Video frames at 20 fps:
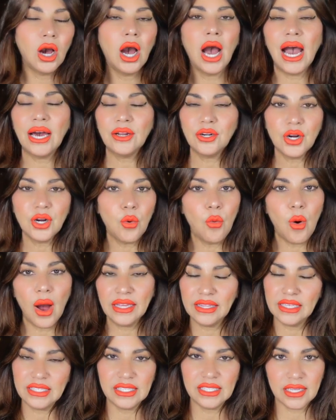I don't know
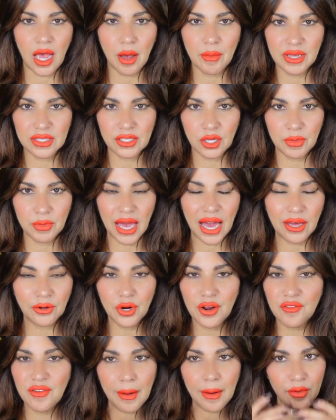why this is coming to me. I
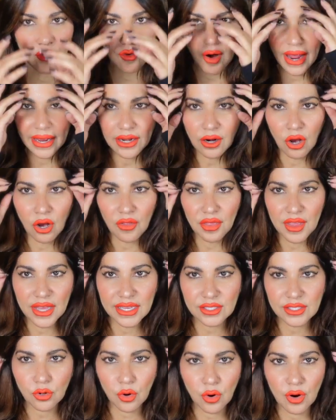don't know if I'm right on
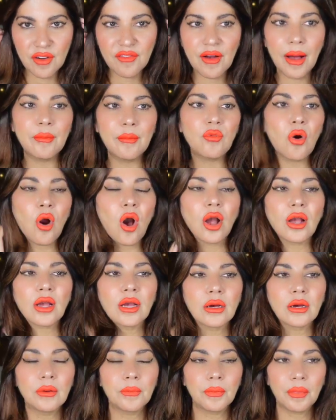this or if I'm wrong.
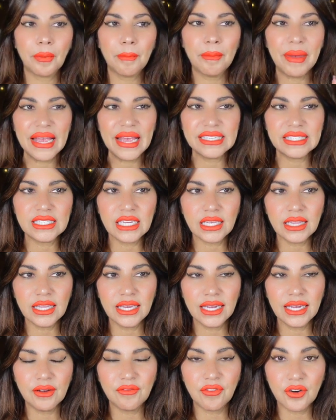
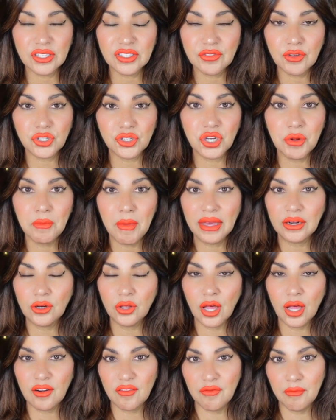Basically, first of all, she made a
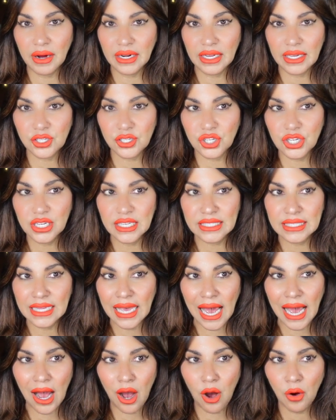lot of money. She is
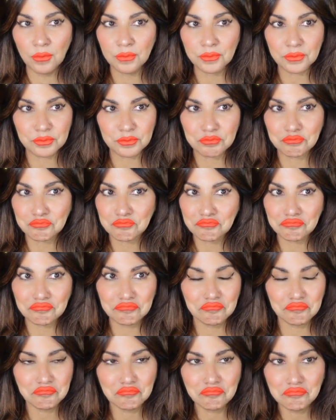now,
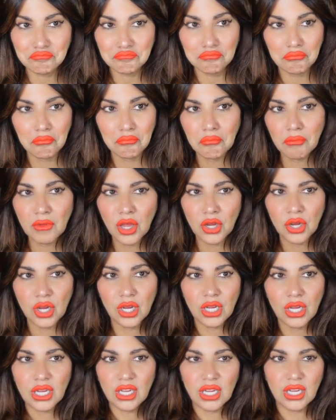
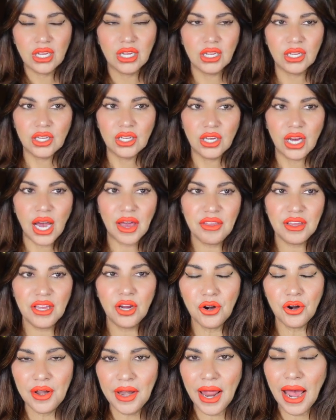I
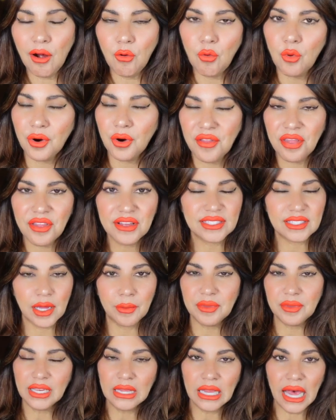think her net worth is
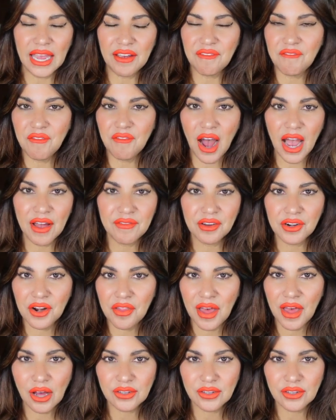something like $500,000